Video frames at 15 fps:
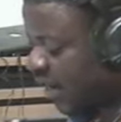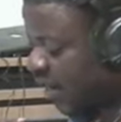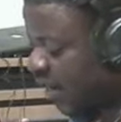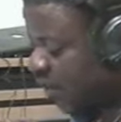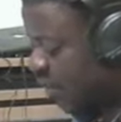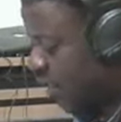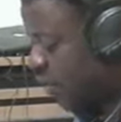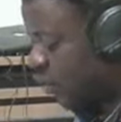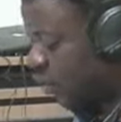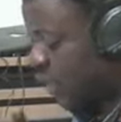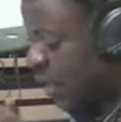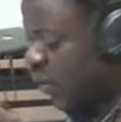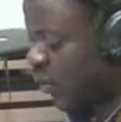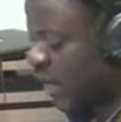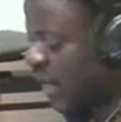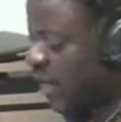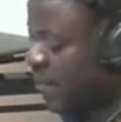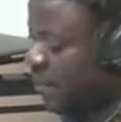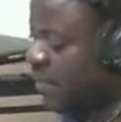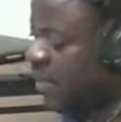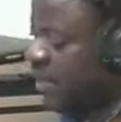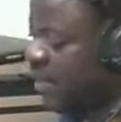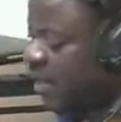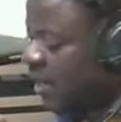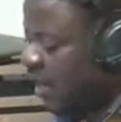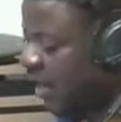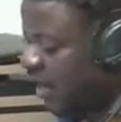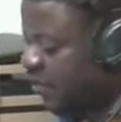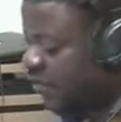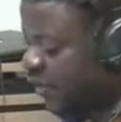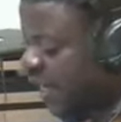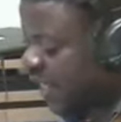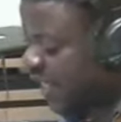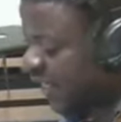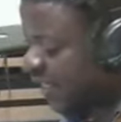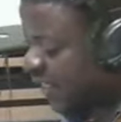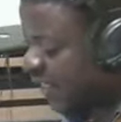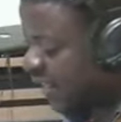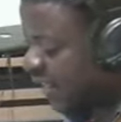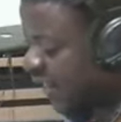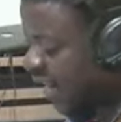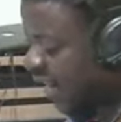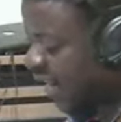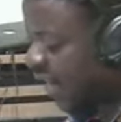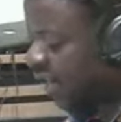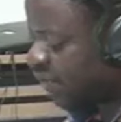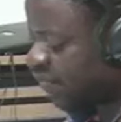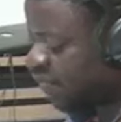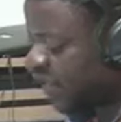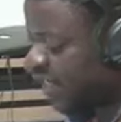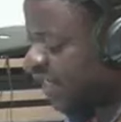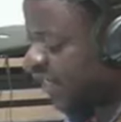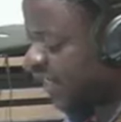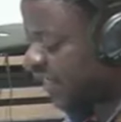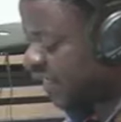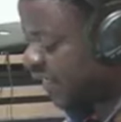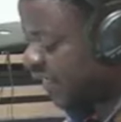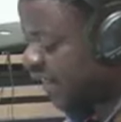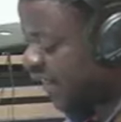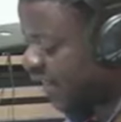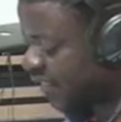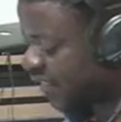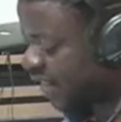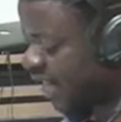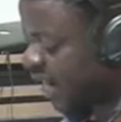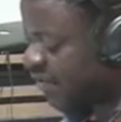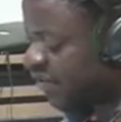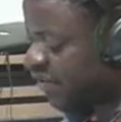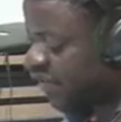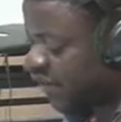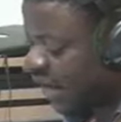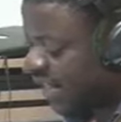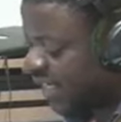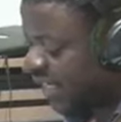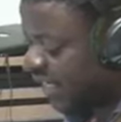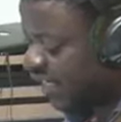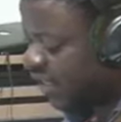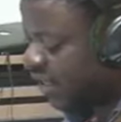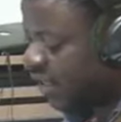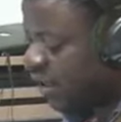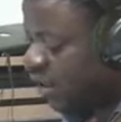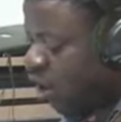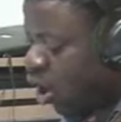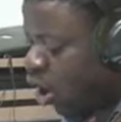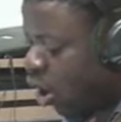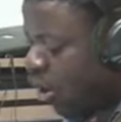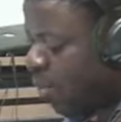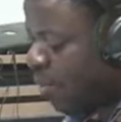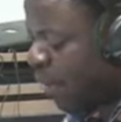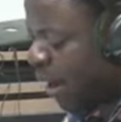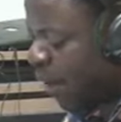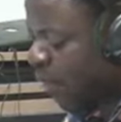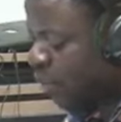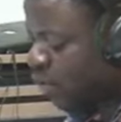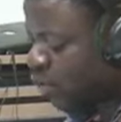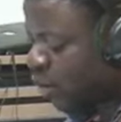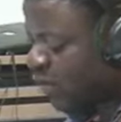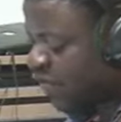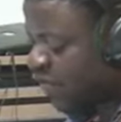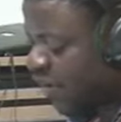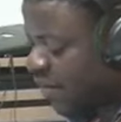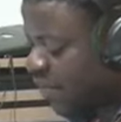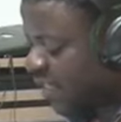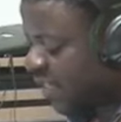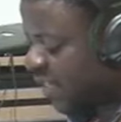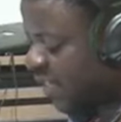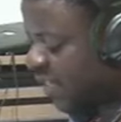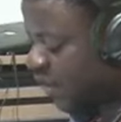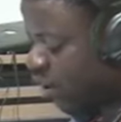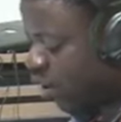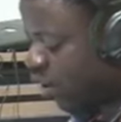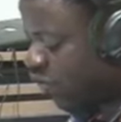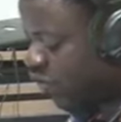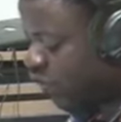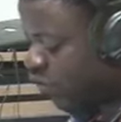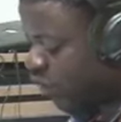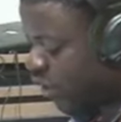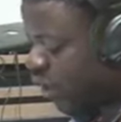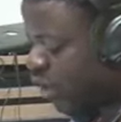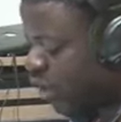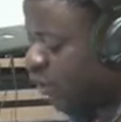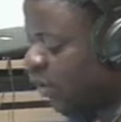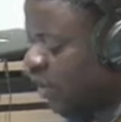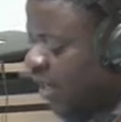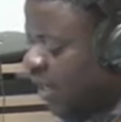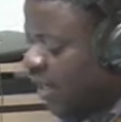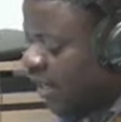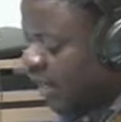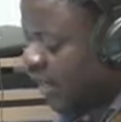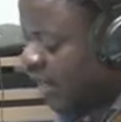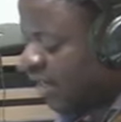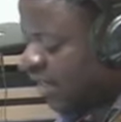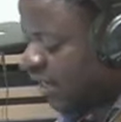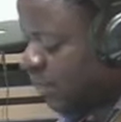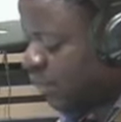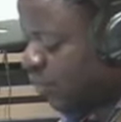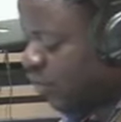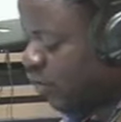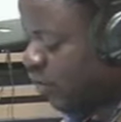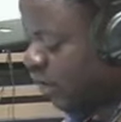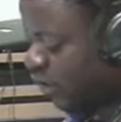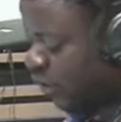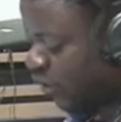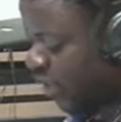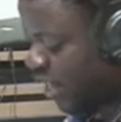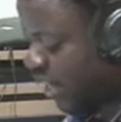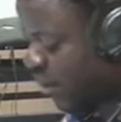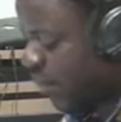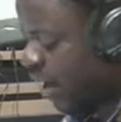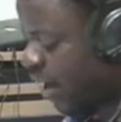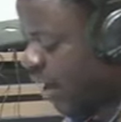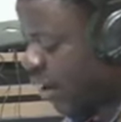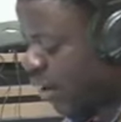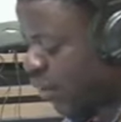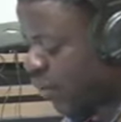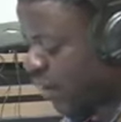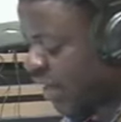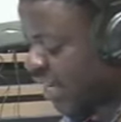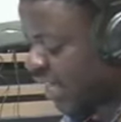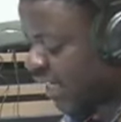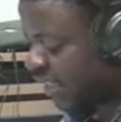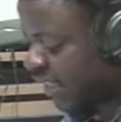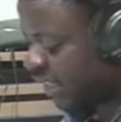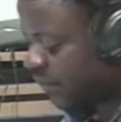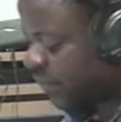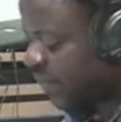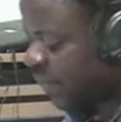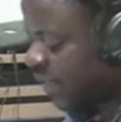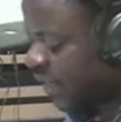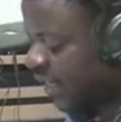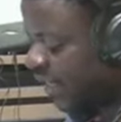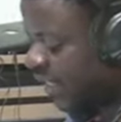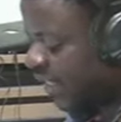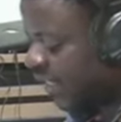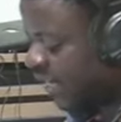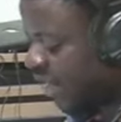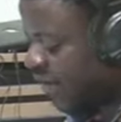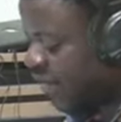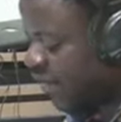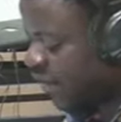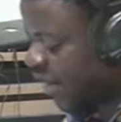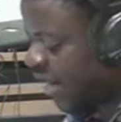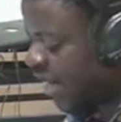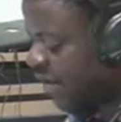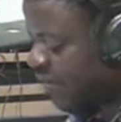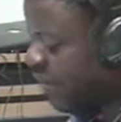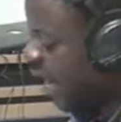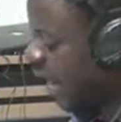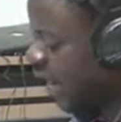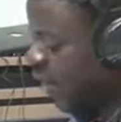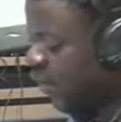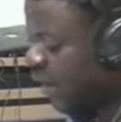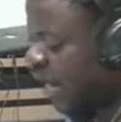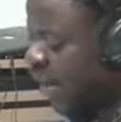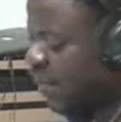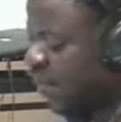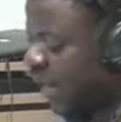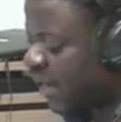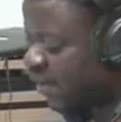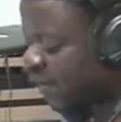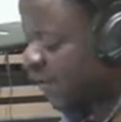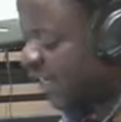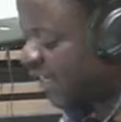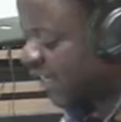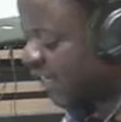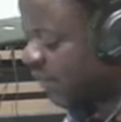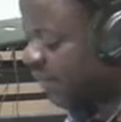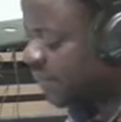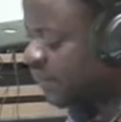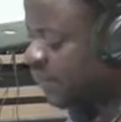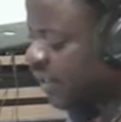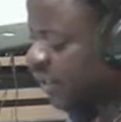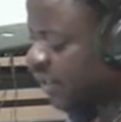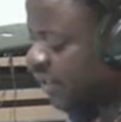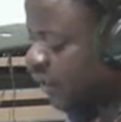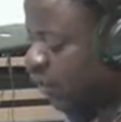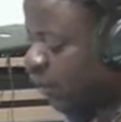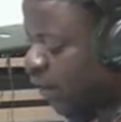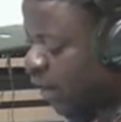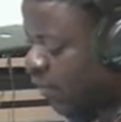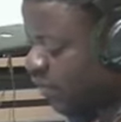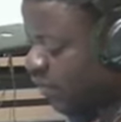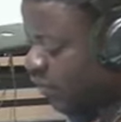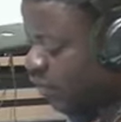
okay, so young name, Furniture City Ghana, say every Friday, amount 25% off. We know. A promotion on the Abba, Orania Chep, it every Friday, Biano, a Black Friday. Your wide range